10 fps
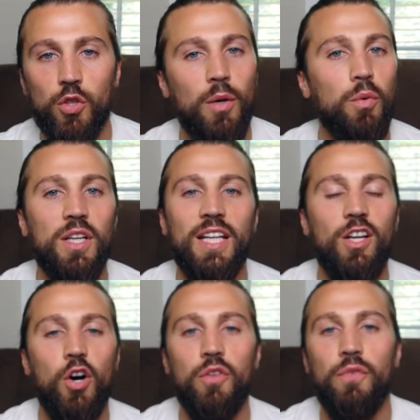that we're getting
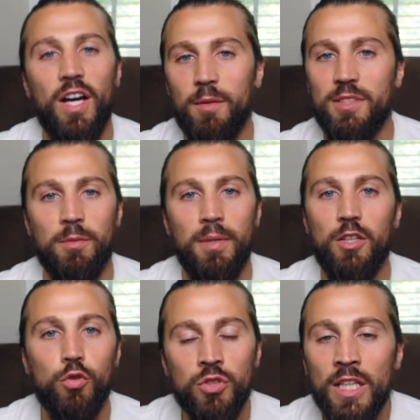all the vitamins, the
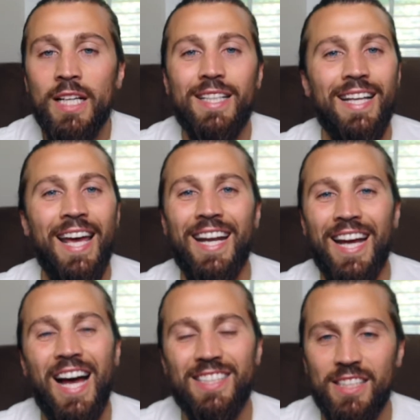minerals, the
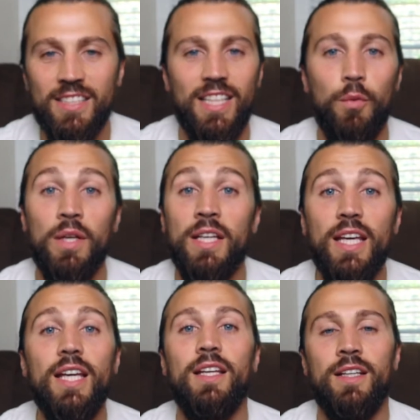antioxidants that we
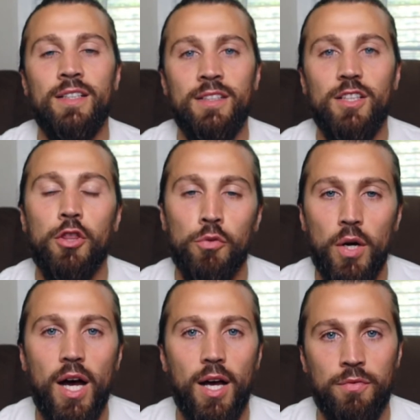need to
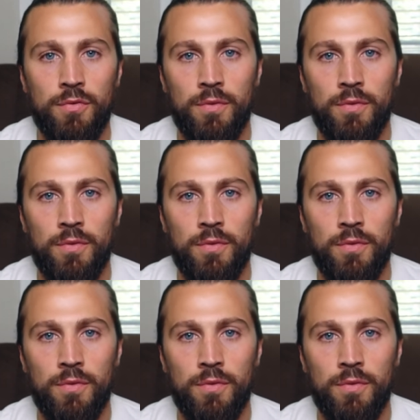thrive.